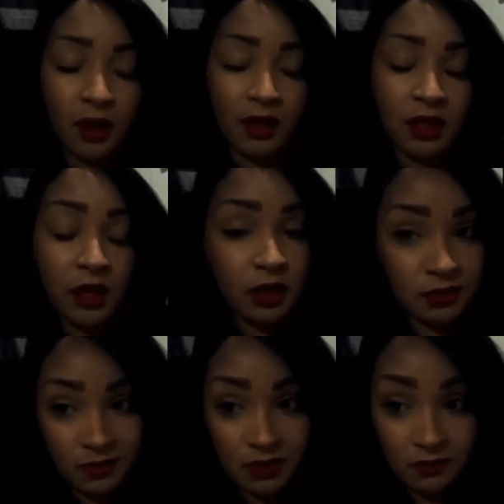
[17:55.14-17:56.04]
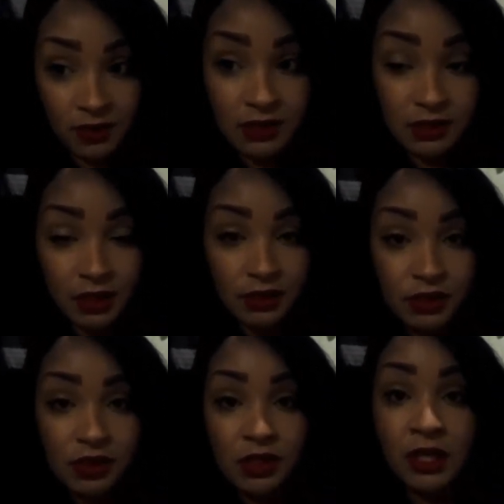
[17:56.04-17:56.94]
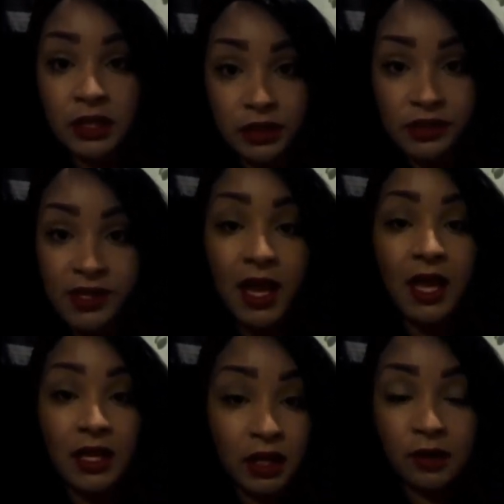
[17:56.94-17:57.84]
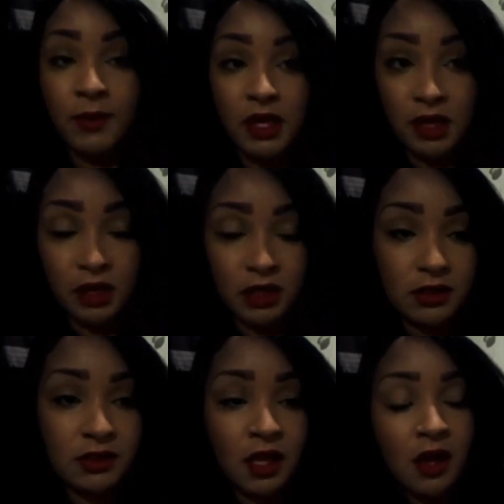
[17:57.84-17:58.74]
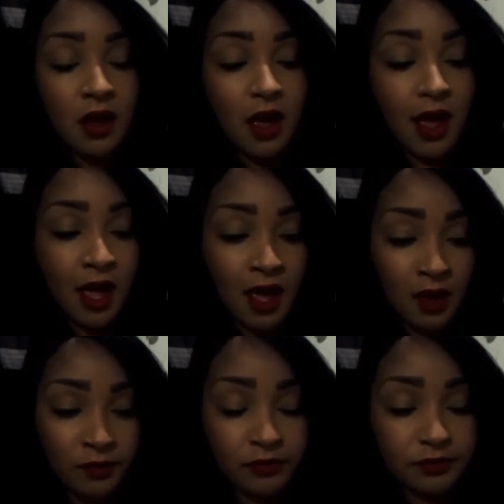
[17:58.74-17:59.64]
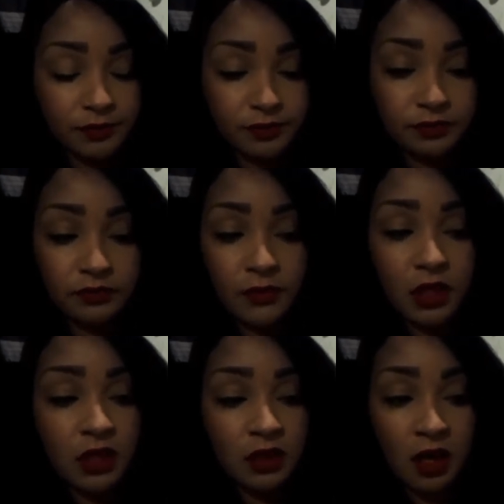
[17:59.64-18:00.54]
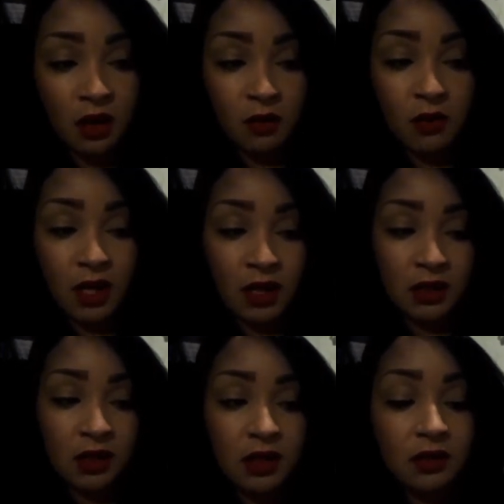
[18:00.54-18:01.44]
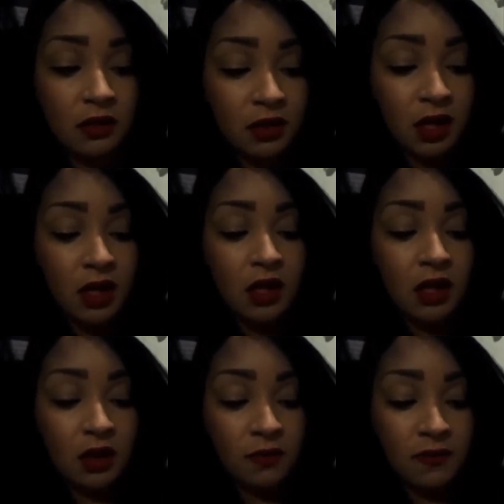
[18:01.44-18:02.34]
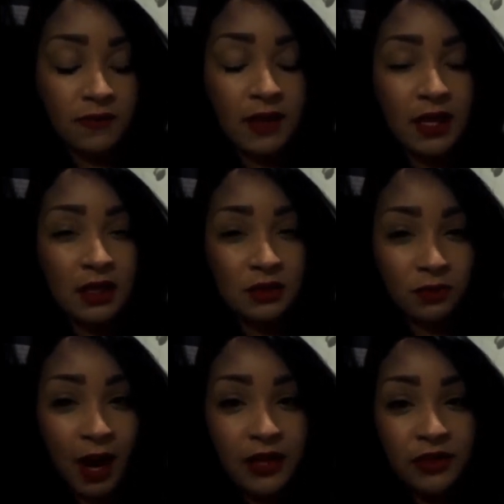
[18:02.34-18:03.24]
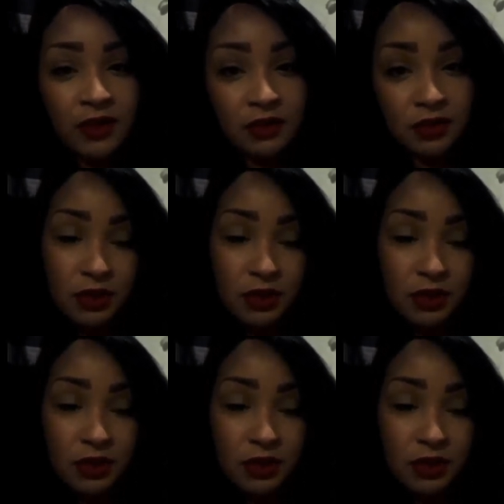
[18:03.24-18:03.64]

Years worth of research. Years, not a year, but years. Um, you know, and if you feel like it's right, then